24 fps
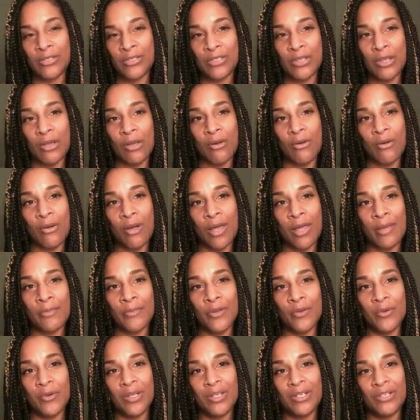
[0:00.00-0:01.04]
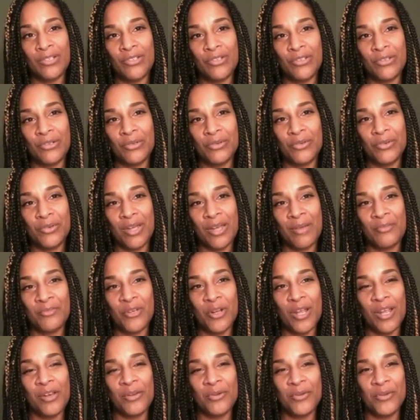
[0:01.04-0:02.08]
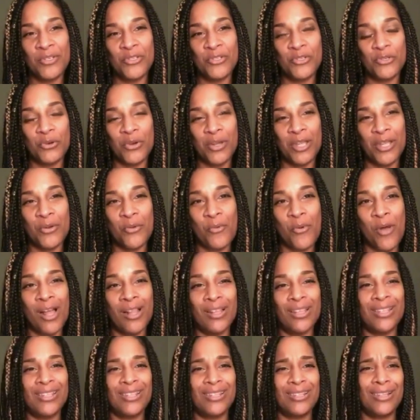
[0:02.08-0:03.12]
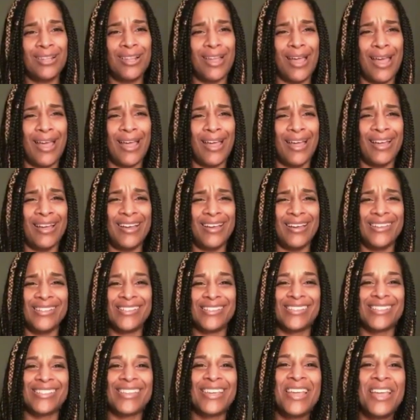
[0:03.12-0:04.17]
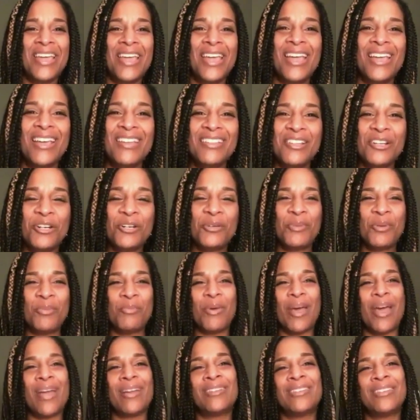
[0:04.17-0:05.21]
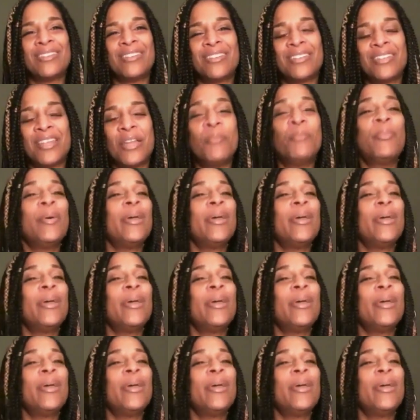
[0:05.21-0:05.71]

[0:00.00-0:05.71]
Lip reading: So I'm trying to enjoy it while it lasts, and then it'll be back to the thing.